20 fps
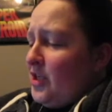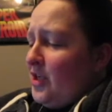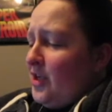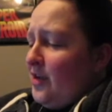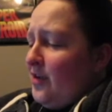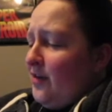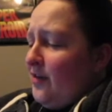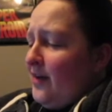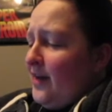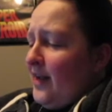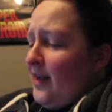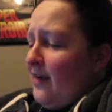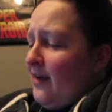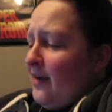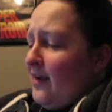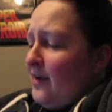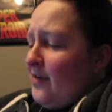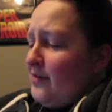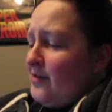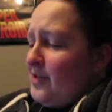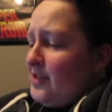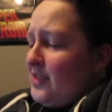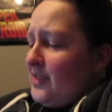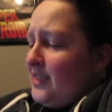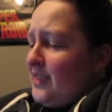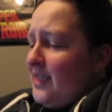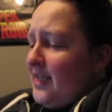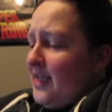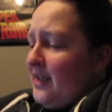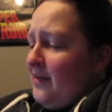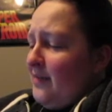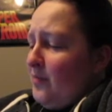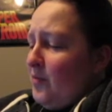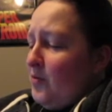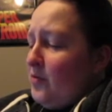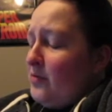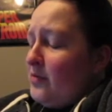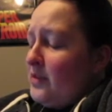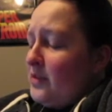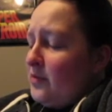urinary urgency,
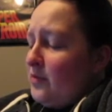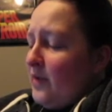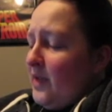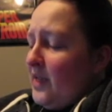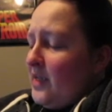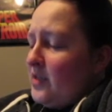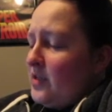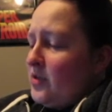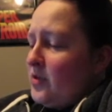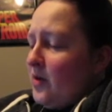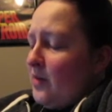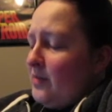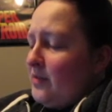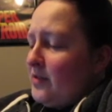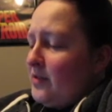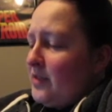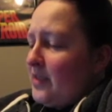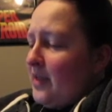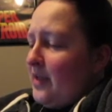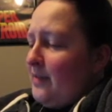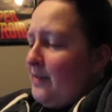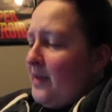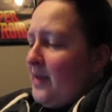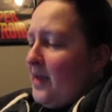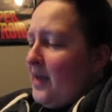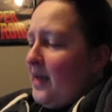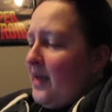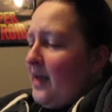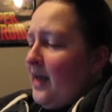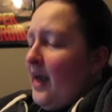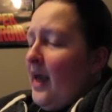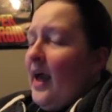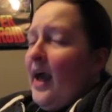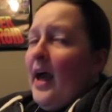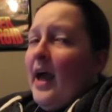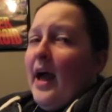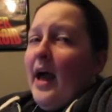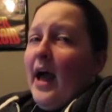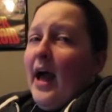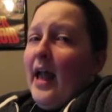mood swings, trouble sleeping,
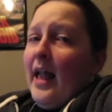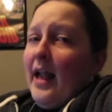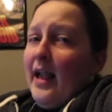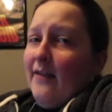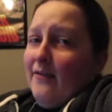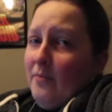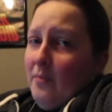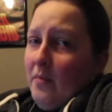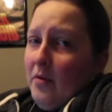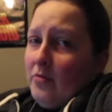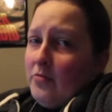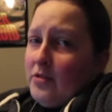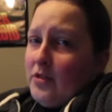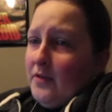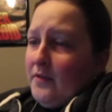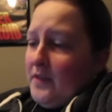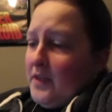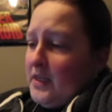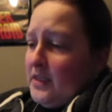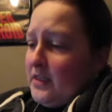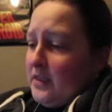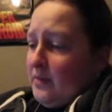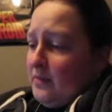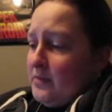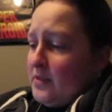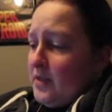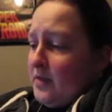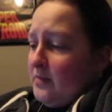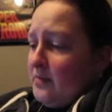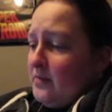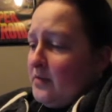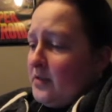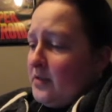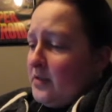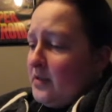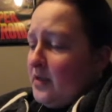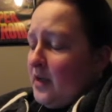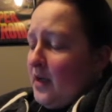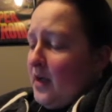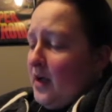and I have most of these symptoms.